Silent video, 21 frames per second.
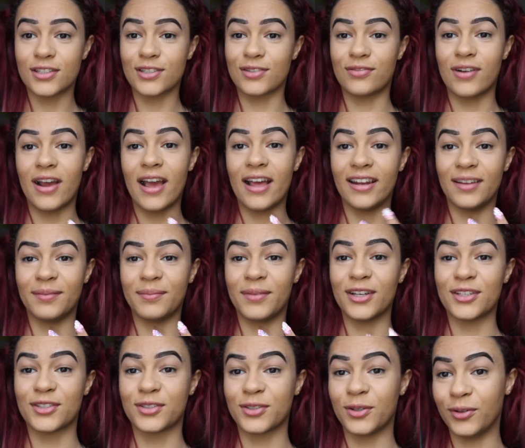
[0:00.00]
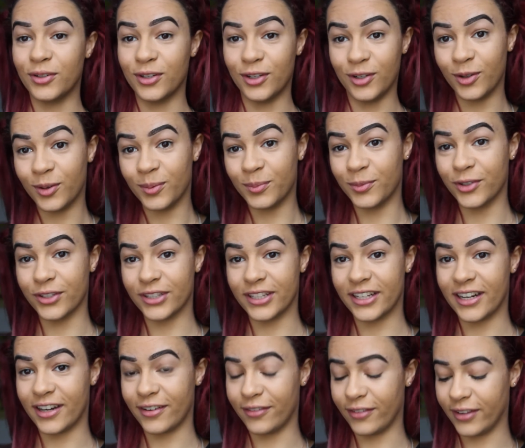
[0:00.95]
just rattling my soul a lot more
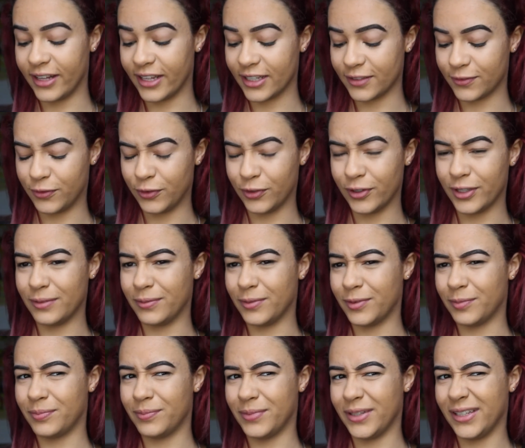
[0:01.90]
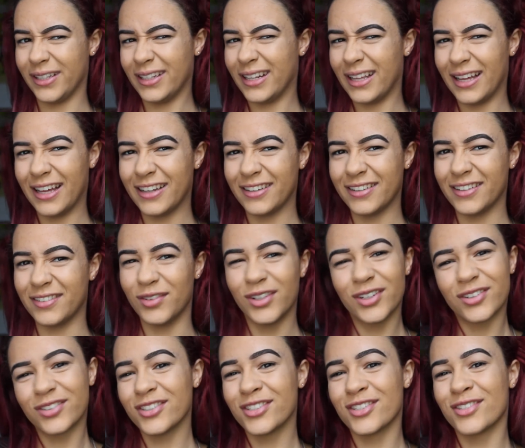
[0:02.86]
than I really thought it would be. Like,
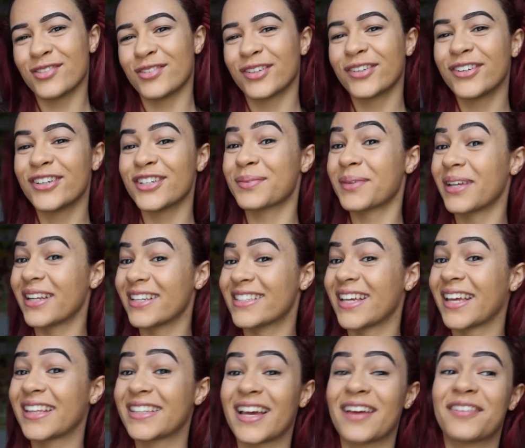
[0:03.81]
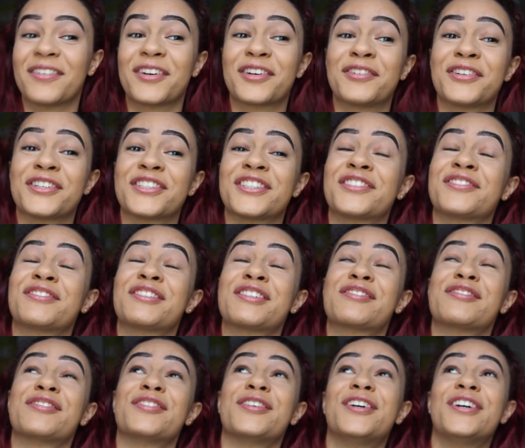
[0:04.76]
Rick Ross is Rick Ross, but at the same time, Rick Ross is
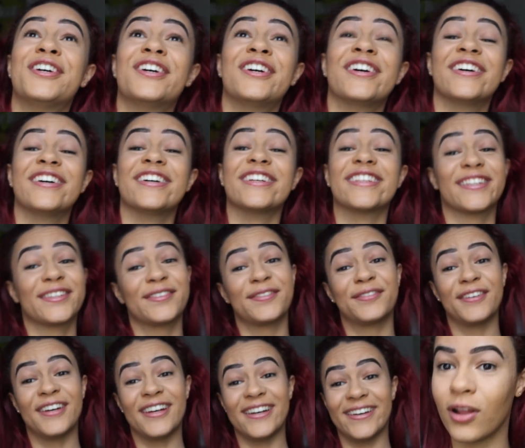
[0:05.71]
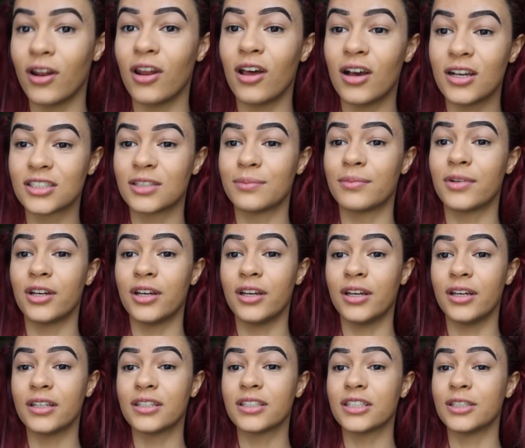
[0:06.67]
Rick Ross. But last time I
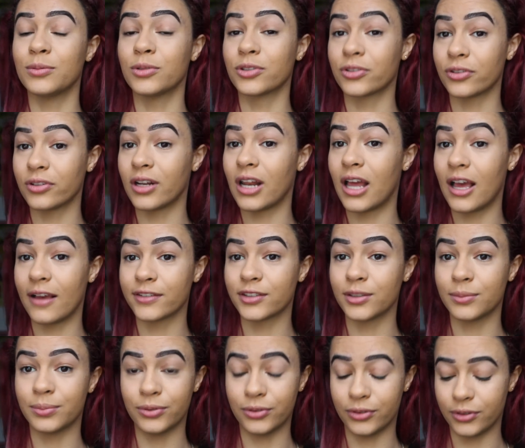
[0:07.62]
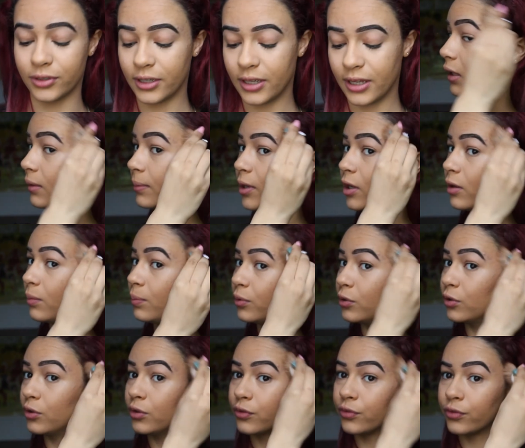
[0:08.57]
heard, he was on life support. You better
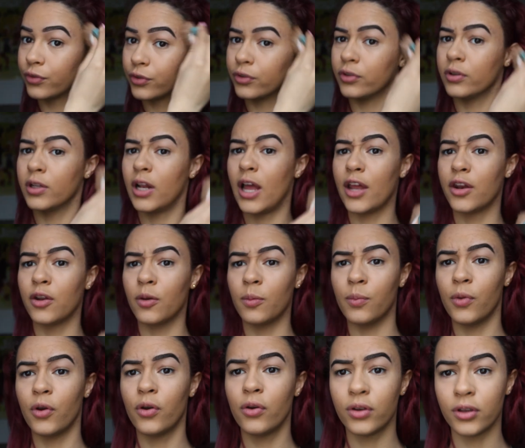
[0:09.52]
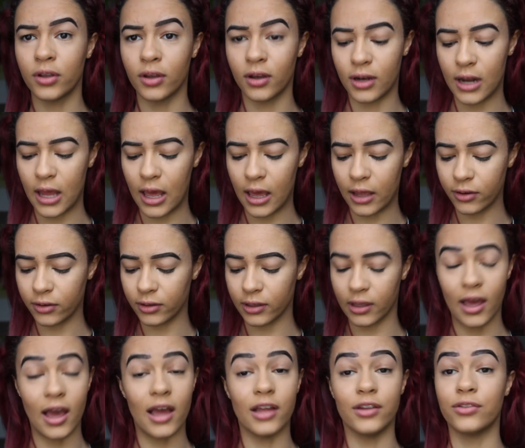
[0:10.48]
pull through. Like, pneumonia,
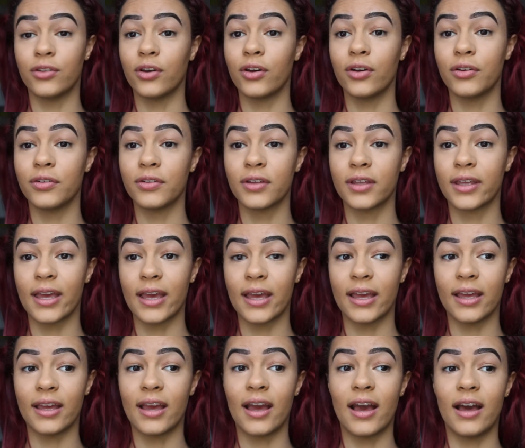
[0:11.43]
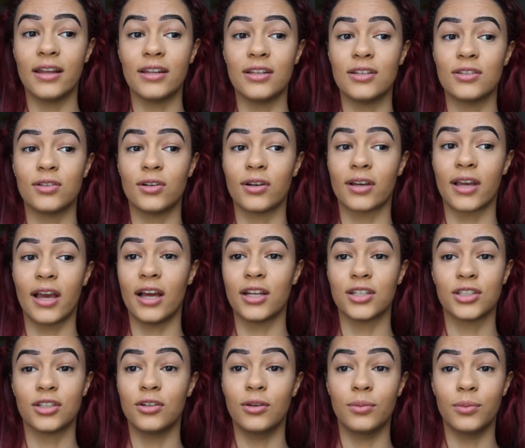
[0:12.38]
like, I don't get it, how these lot
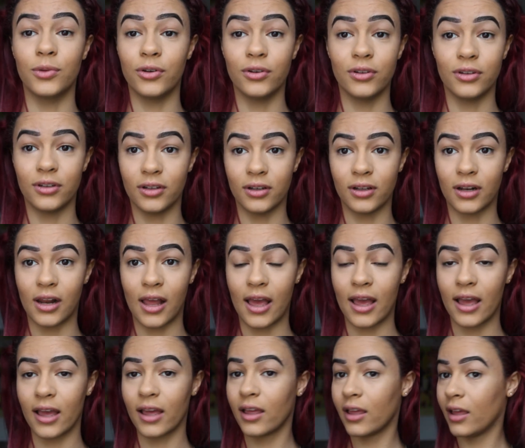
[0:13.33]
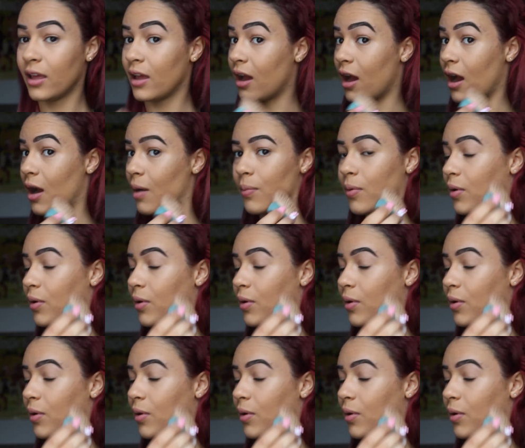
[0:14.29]
catch pneumonia. Like, I